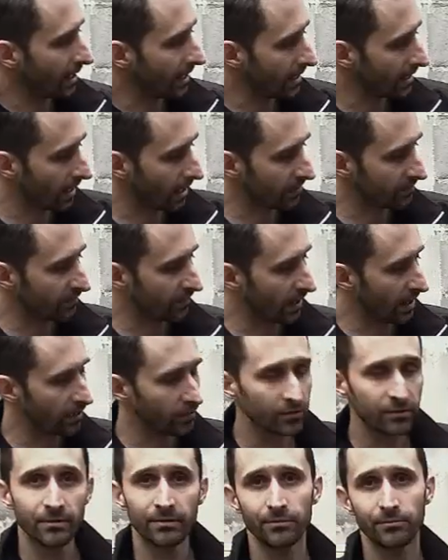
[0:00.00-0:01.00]
and I
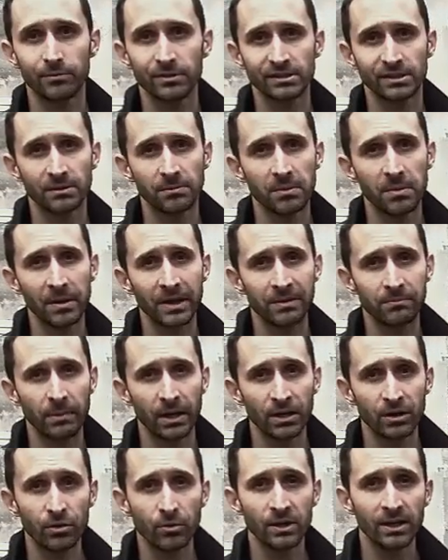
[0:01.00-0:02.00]
found what's going to be my
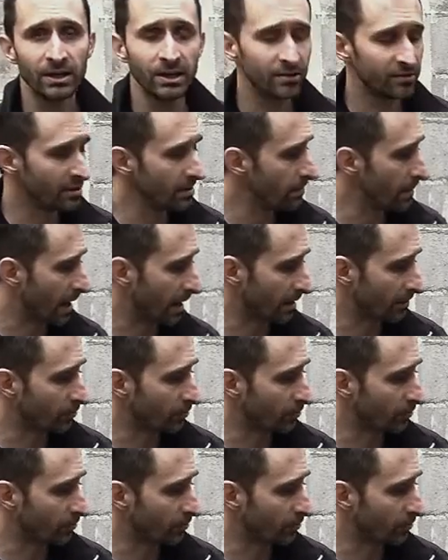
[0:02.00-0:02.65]
new EDC pack.